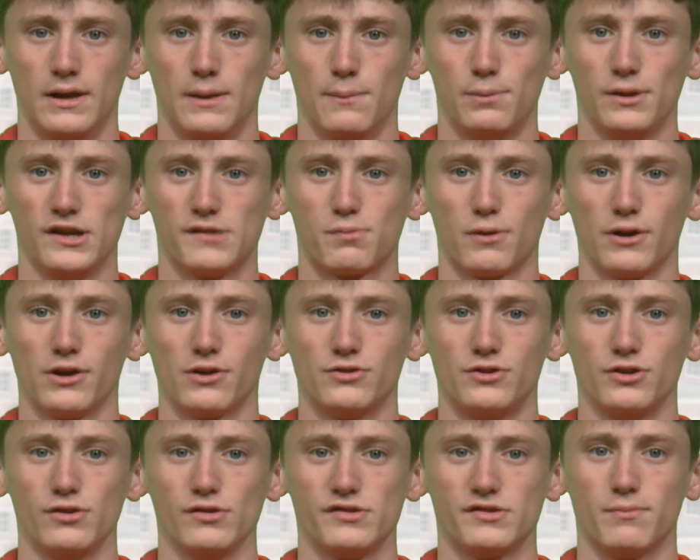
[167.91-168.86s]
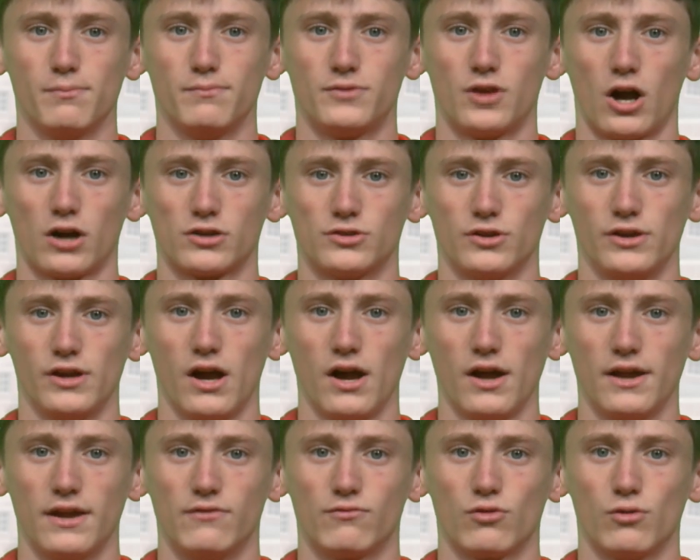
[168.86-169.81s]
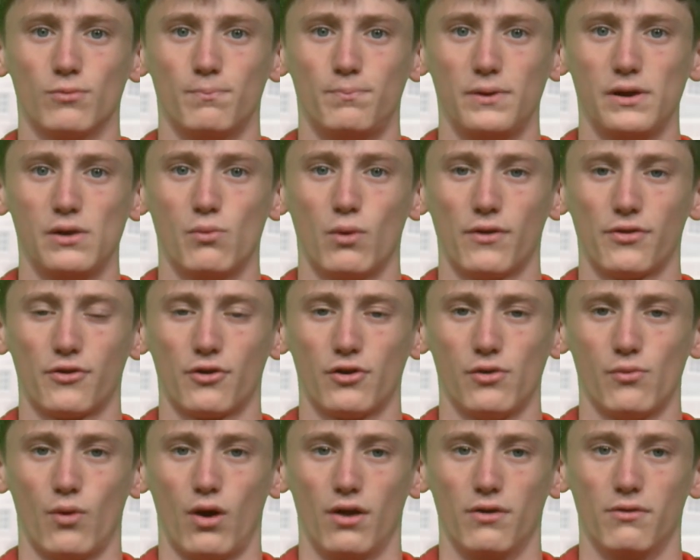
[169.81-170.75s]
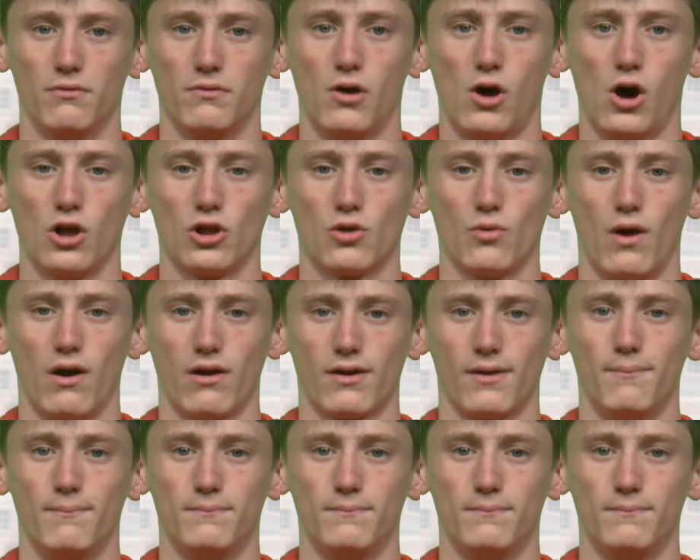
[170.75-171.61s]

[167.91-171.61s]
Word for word: Please bring your dues to Dr. Yutt in room B131. All are welcome.